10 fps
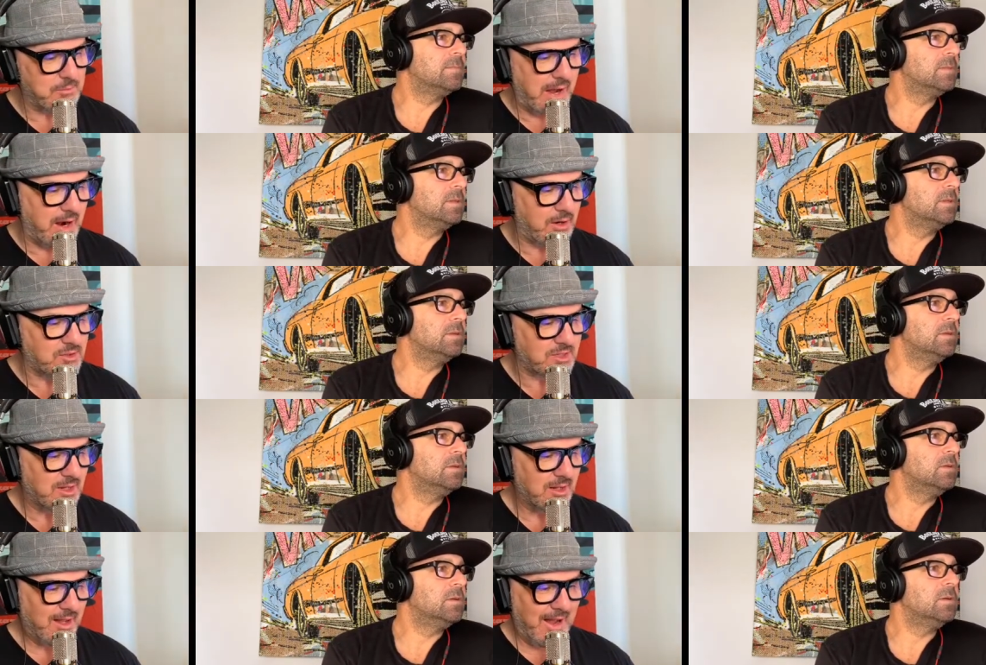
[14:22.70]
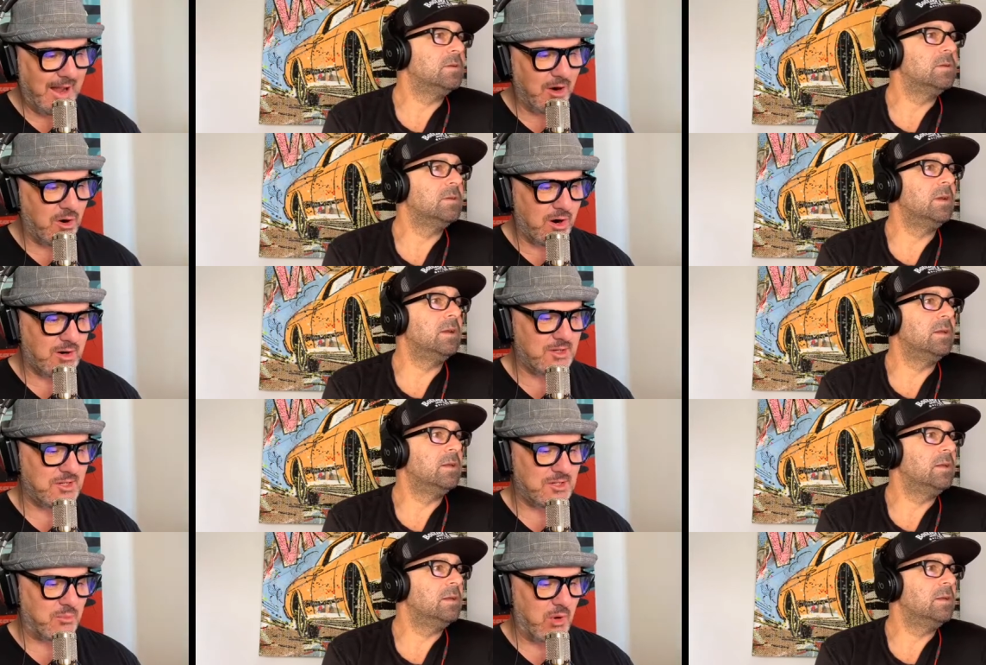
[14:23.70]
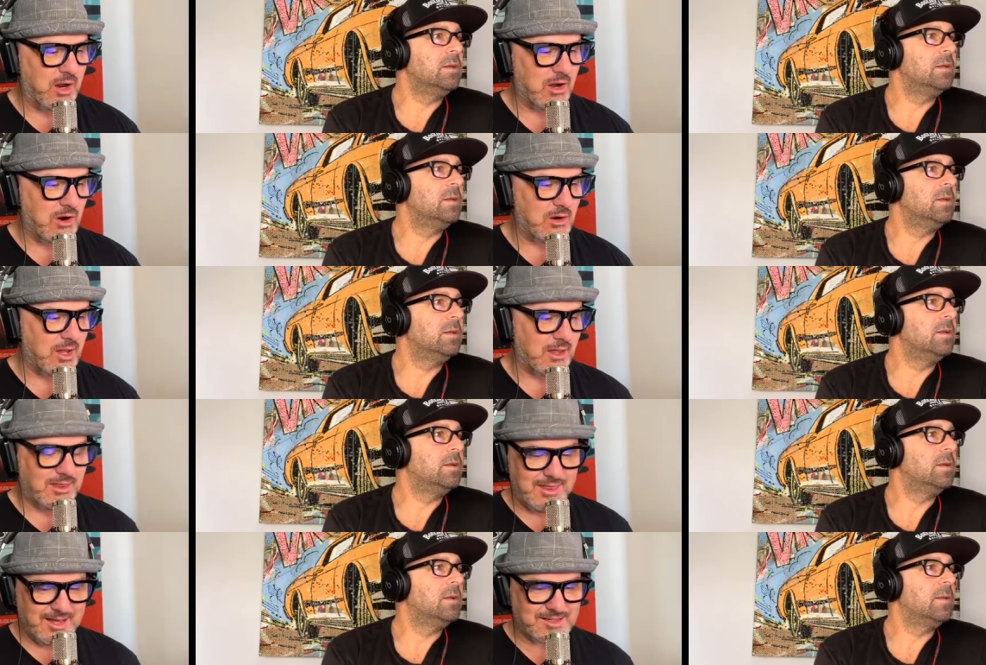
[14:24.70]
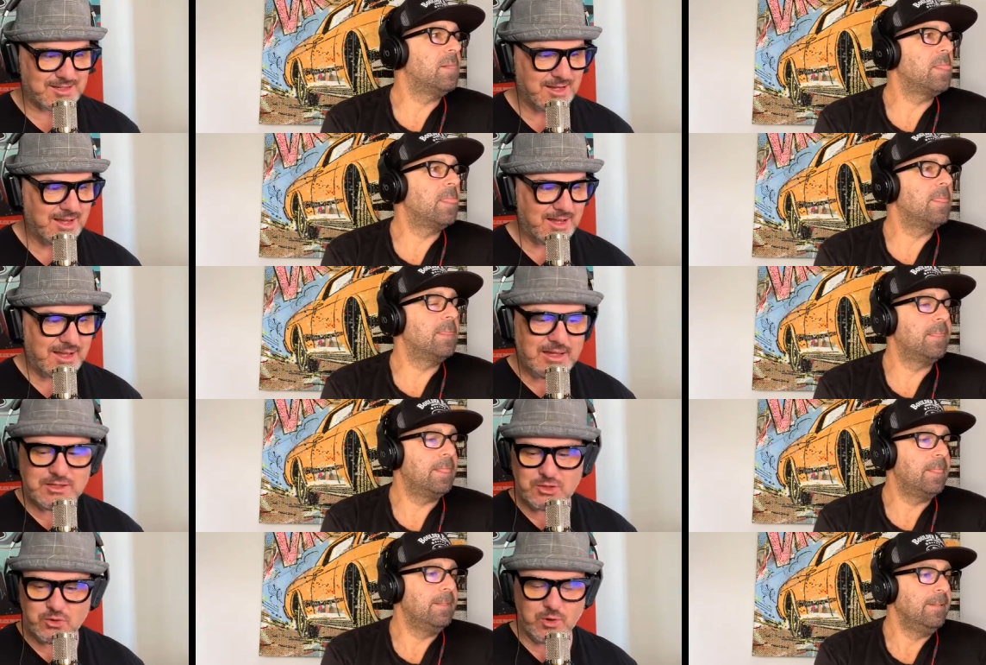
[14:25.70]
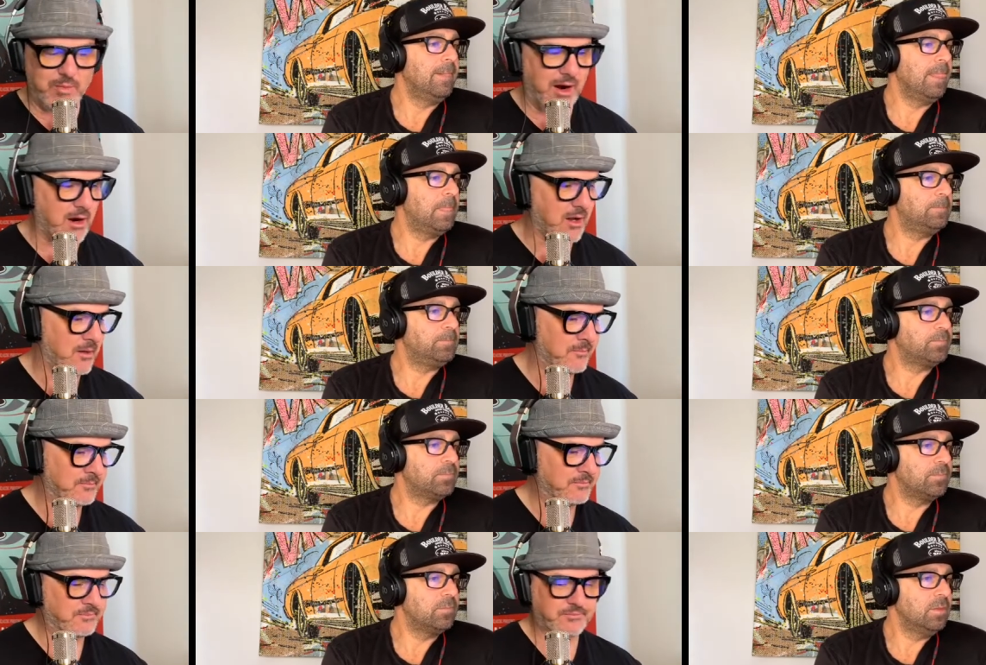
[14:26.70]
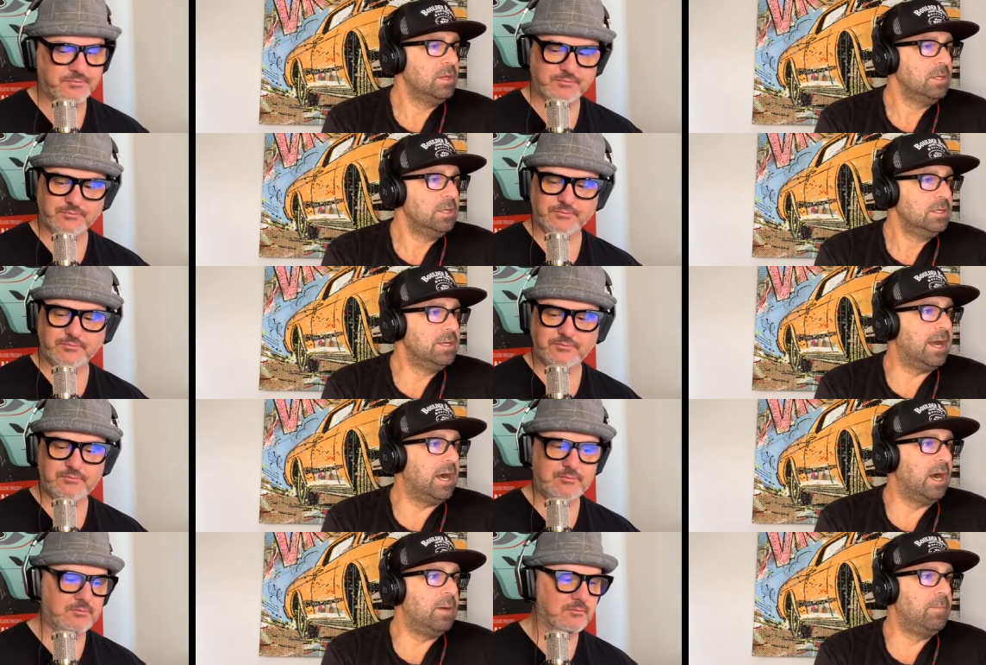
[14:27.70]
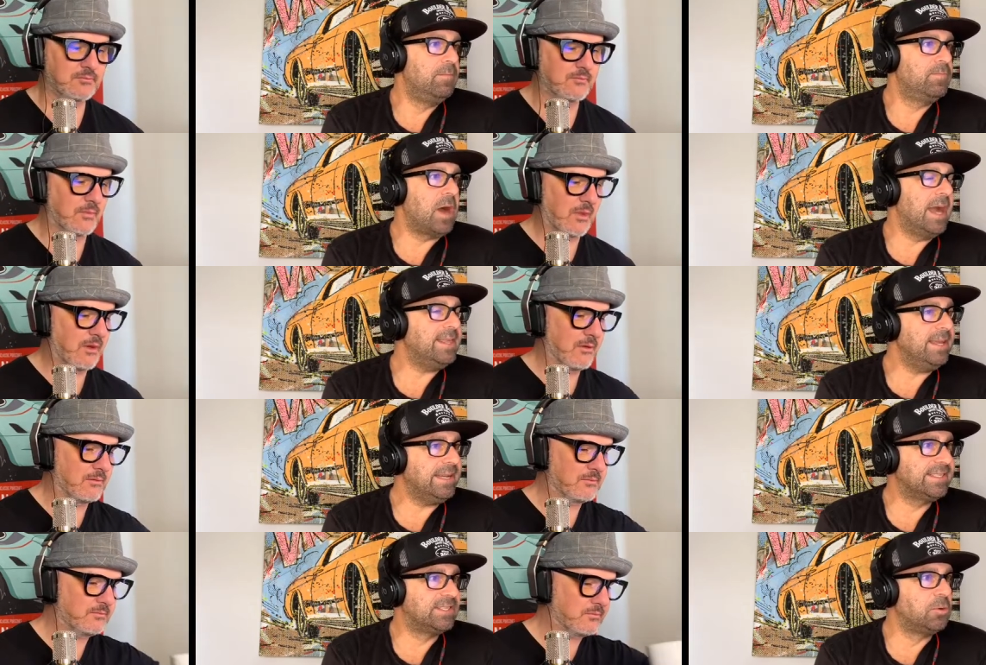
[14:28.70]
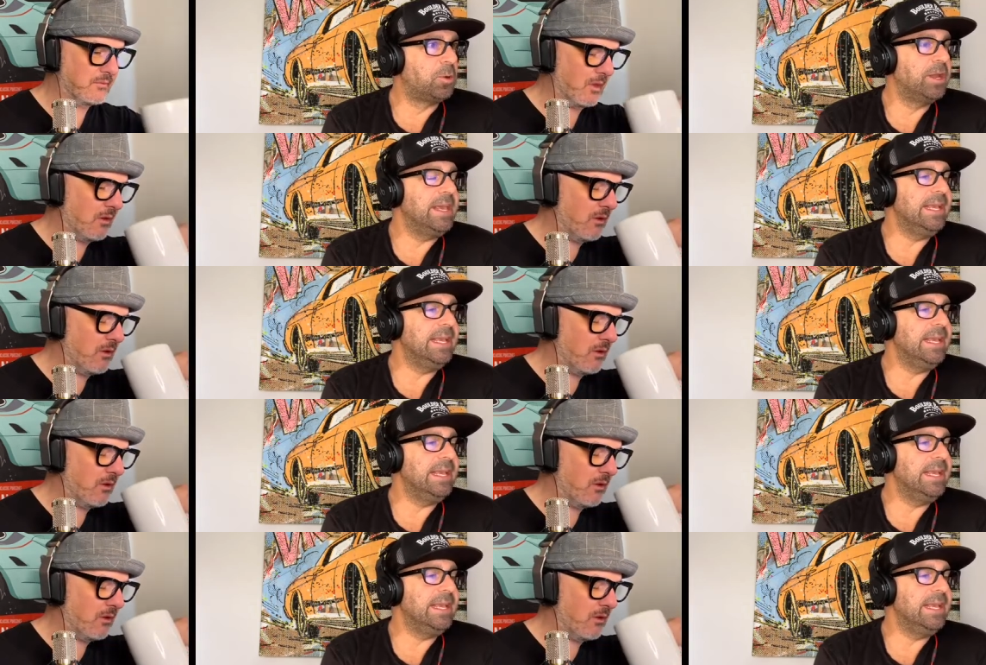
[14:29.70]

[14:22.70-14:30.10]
Speaker 1: buyers. How hard is it to bring a car like this into America?
Speaker 2: Yeah, um, I think it's still pretty